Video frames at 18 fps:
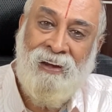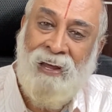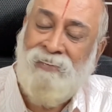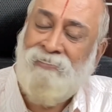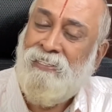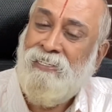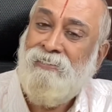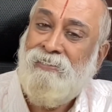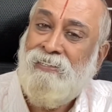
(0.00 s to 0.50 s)
An
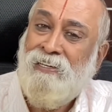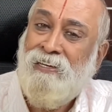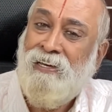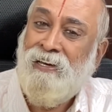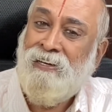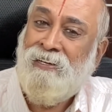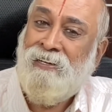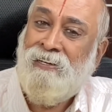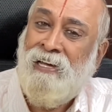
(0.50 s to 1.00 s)

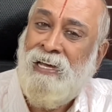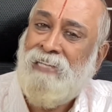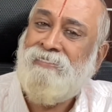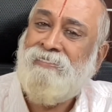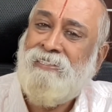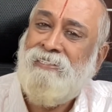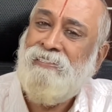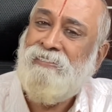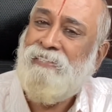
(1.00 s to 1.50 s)
Atithi, a
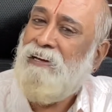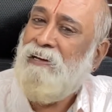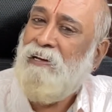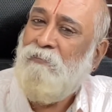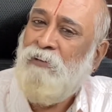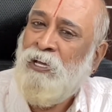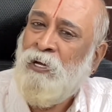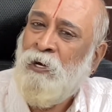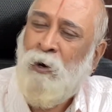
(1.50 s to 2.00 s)
guest, is a
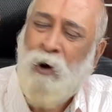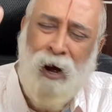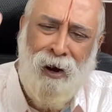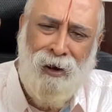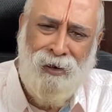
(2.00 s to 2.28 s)
living